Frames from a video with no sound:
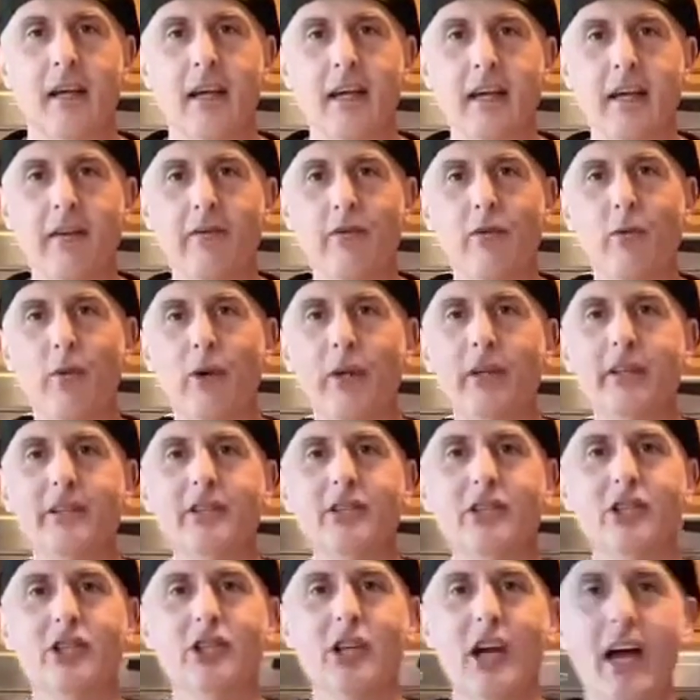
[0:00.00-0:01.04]
Hey everyone,
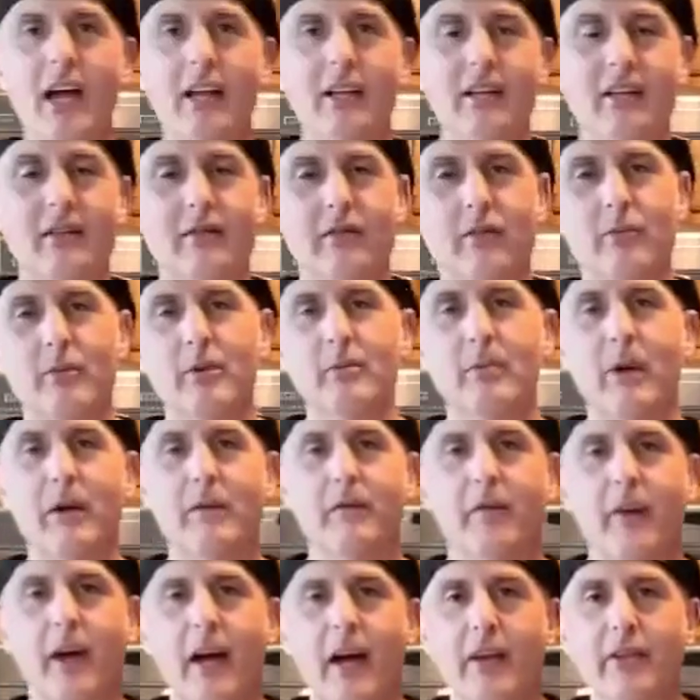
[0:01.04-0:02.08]
it's John from In My
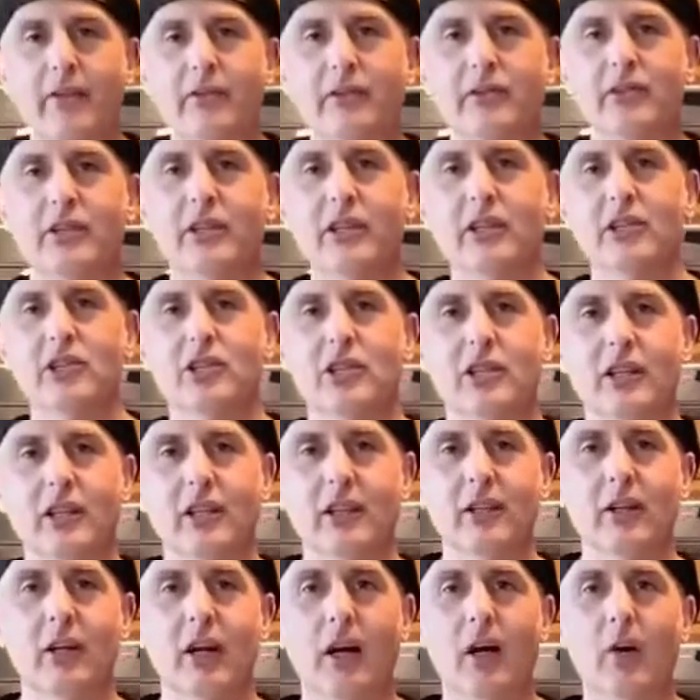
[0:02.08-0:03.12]
Father's
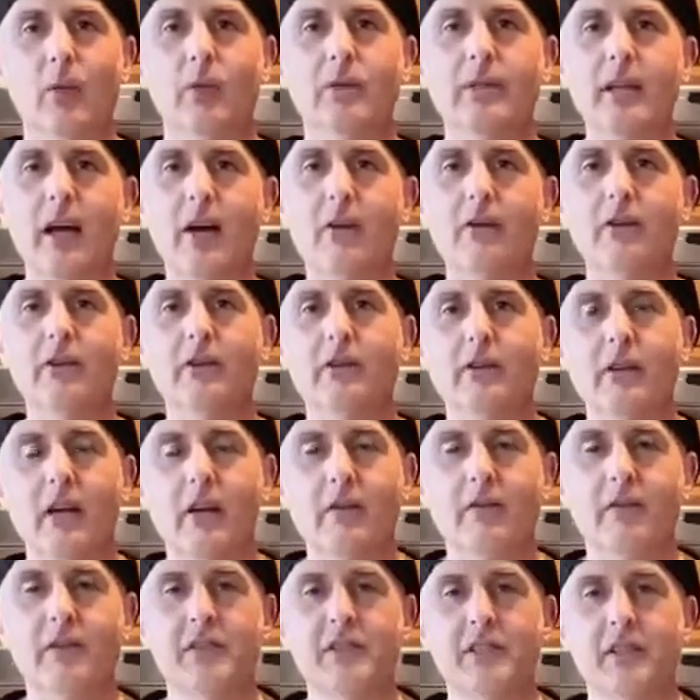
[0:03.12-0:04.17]
Kitchen. We're down here at
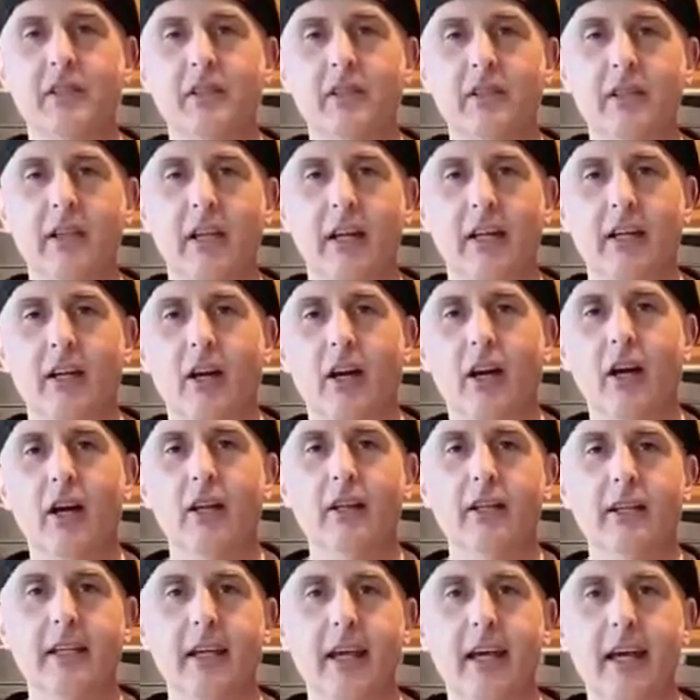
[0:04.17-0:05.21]
our facility on
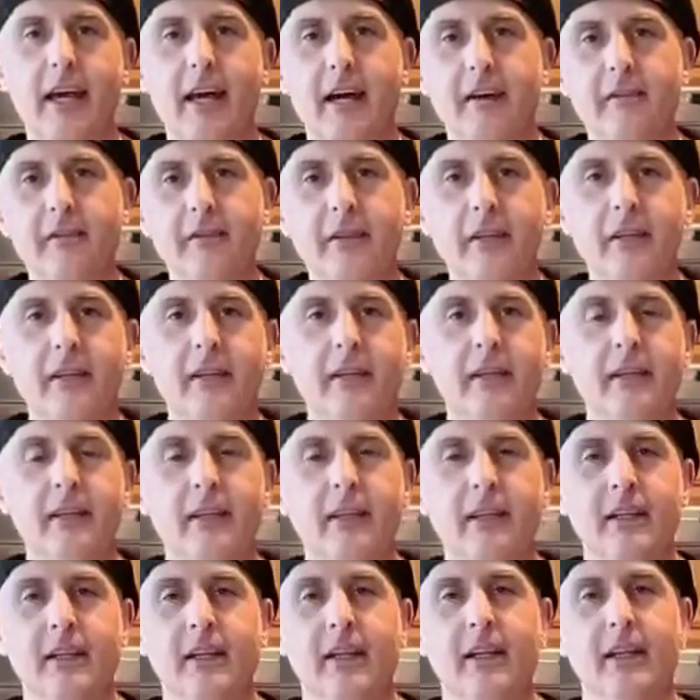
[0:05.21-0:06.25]
Holly Ave,
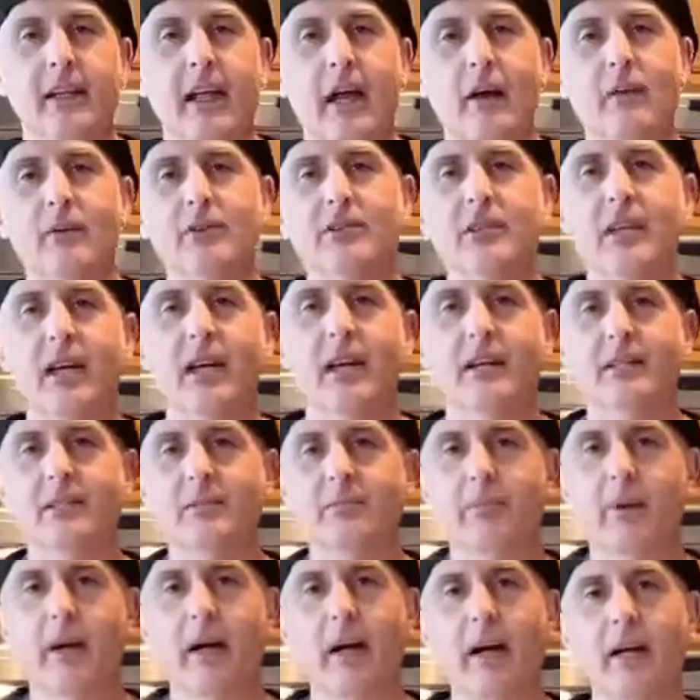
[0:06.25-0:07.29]
and I was
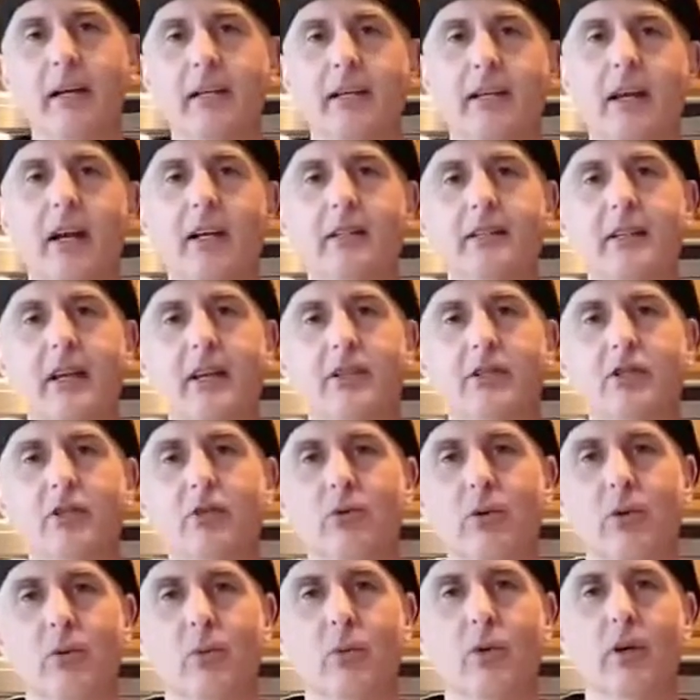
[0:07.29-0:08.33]
asked by Contact
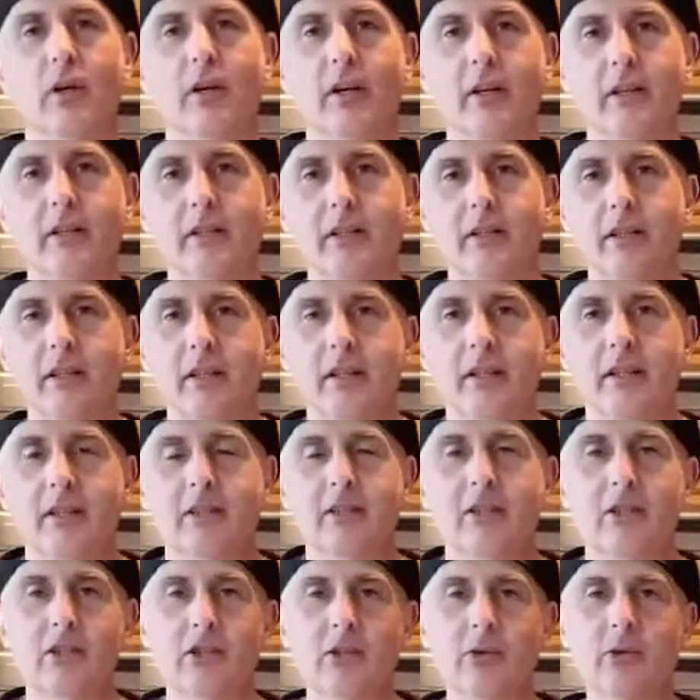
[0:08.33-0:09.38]
211
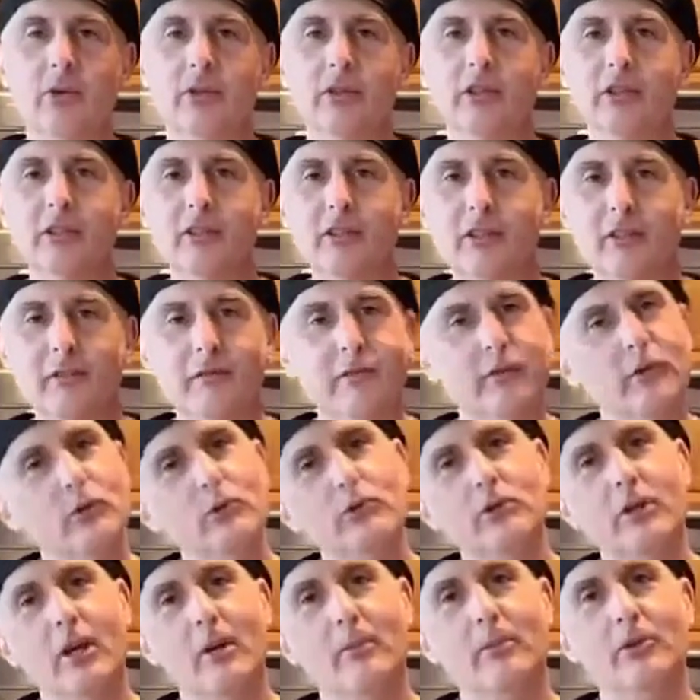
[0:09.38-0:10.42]
to do a little
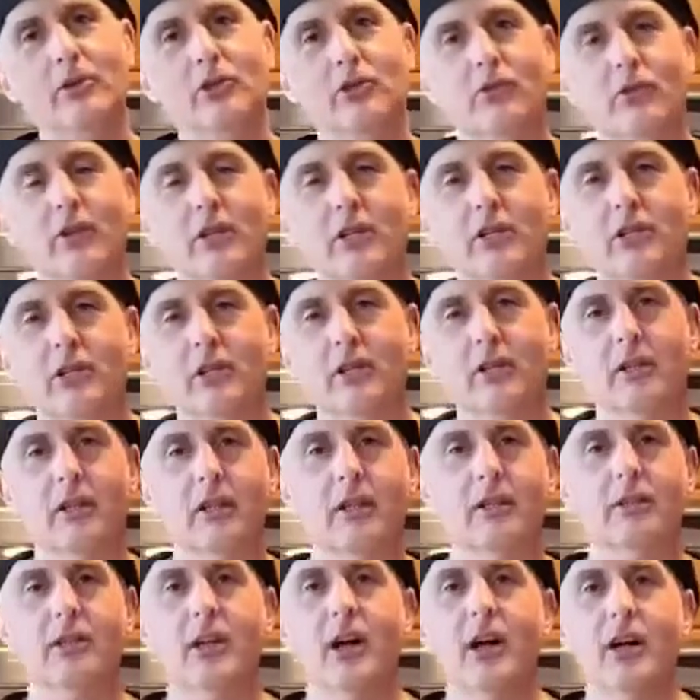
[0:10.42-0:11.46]
food demonstration
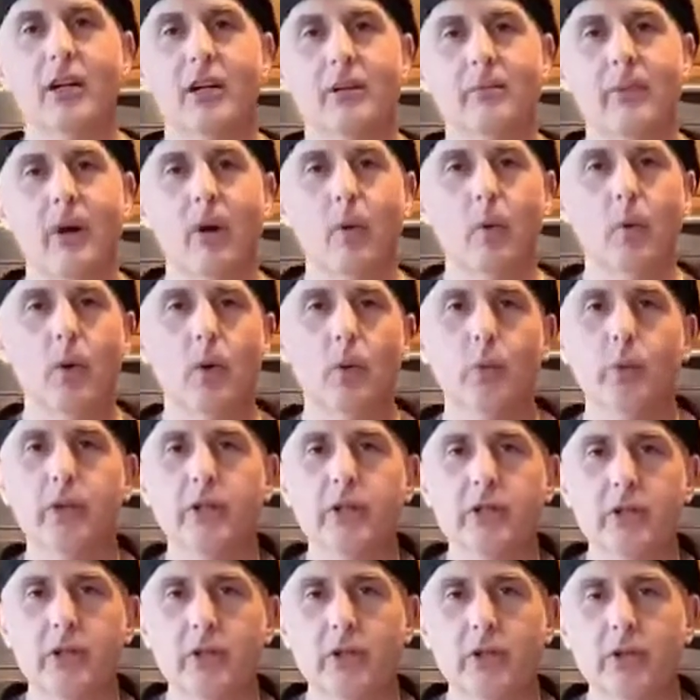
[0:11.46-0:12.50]
and talk about what we
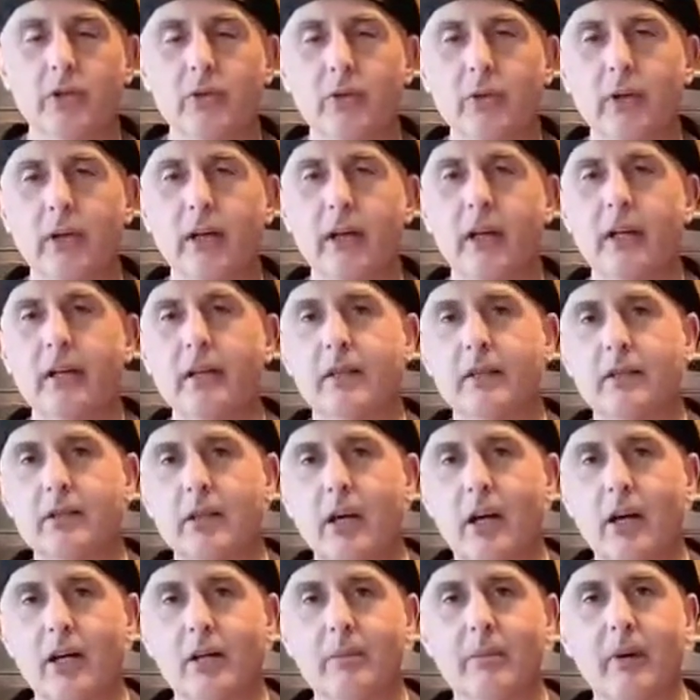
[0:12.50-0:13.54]
do and
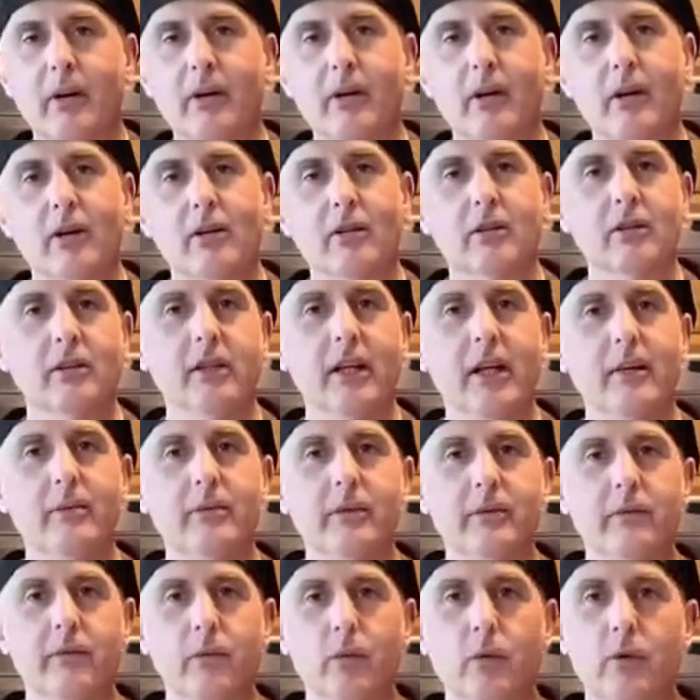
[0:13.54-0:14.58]
talk about our
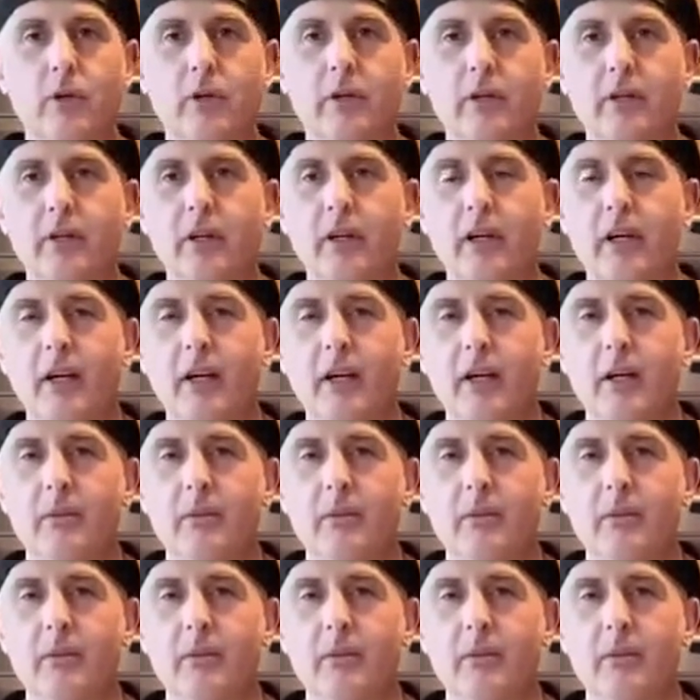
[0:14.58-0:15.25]
collaborative work